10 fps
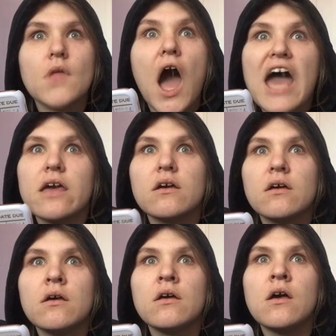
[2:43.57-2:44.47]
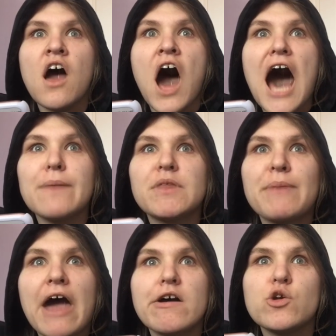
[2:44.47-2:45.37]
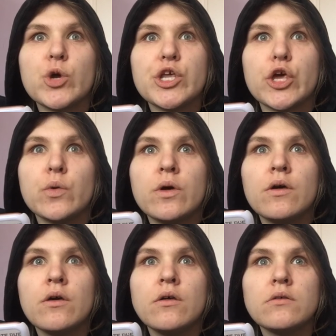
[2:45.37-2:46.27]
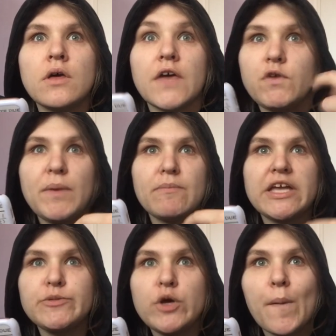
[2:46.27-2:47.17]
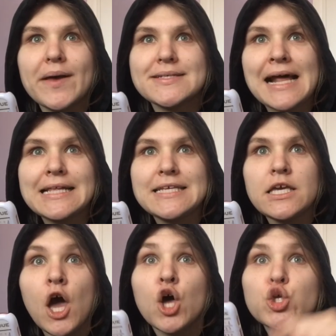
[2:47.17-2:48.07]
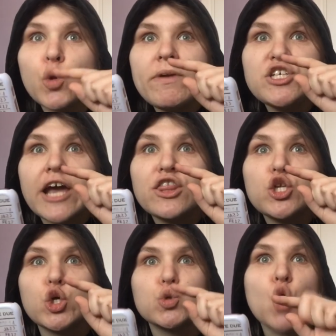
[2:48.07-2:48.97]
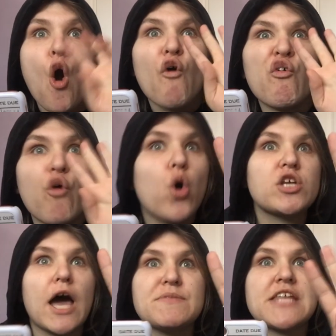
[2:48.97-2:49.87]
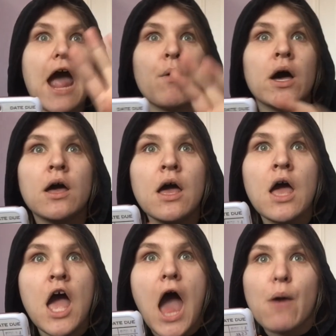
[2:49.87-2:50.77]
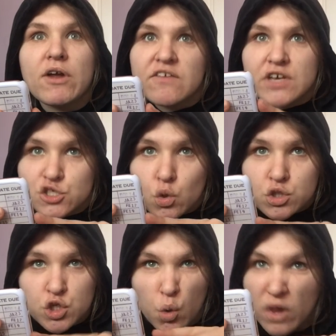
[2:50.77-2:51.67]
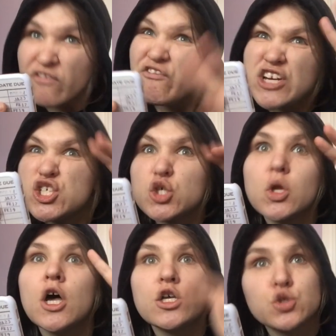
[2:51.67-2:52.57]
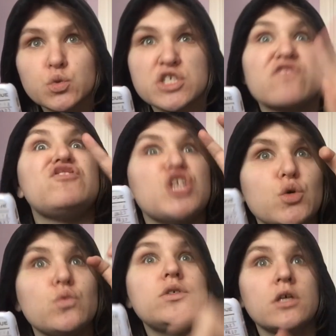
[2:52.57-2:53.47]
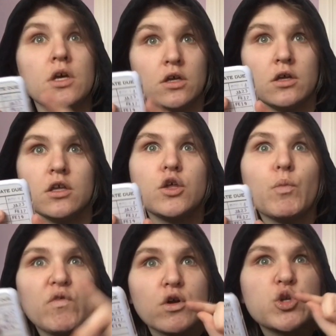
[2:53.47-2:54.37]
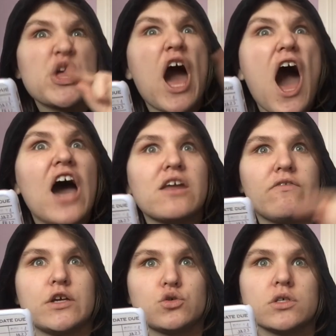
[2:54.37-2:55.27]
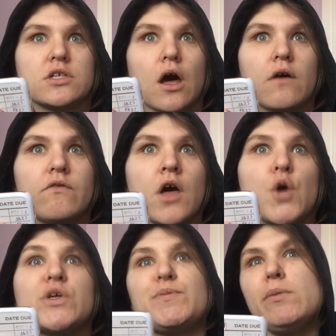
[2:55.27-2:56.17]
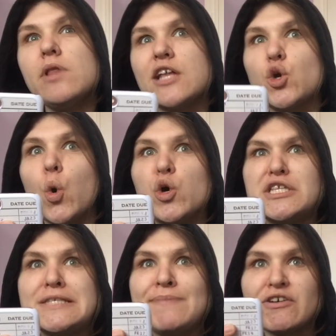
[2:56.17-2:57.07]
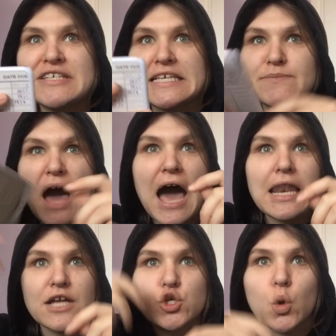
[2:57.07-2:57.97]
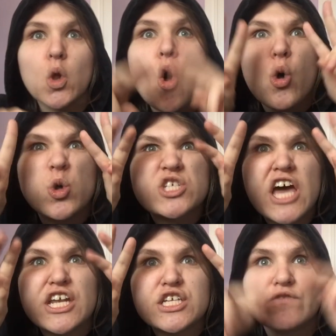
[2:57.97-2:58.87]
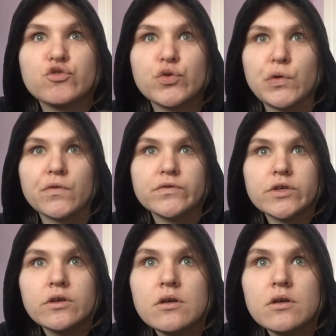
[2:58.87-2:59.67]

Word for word: Hi, I'm the paranoid you. If you pick me to be your personality, you'll be checking the news four times an hour. And when you've exhausted all official sources of news, you'll move on to the unofficial stuff, which people like to call conspiracies, but I like to call alternative truths.